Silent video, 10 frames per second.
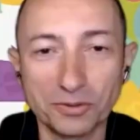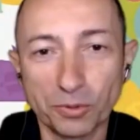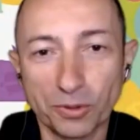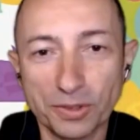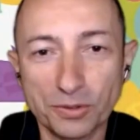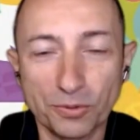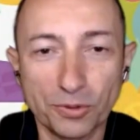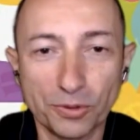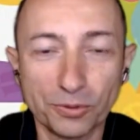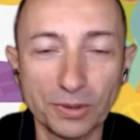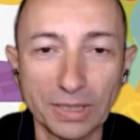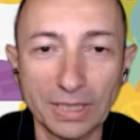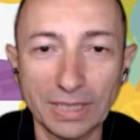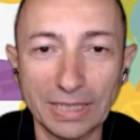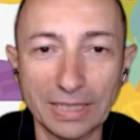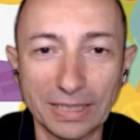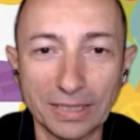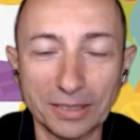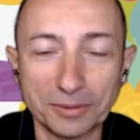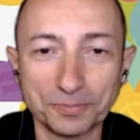to be honest with you,
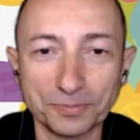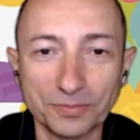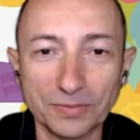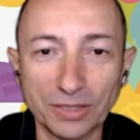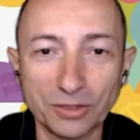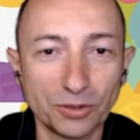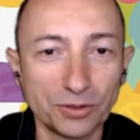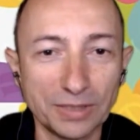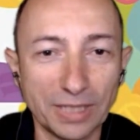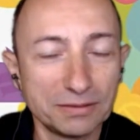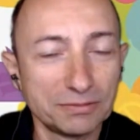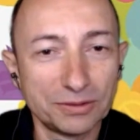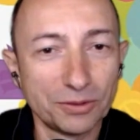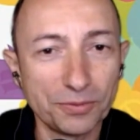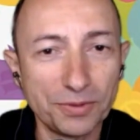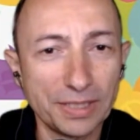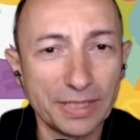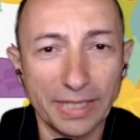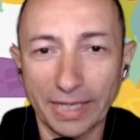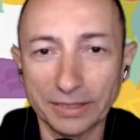um, I don't I don't think
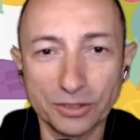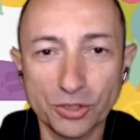I had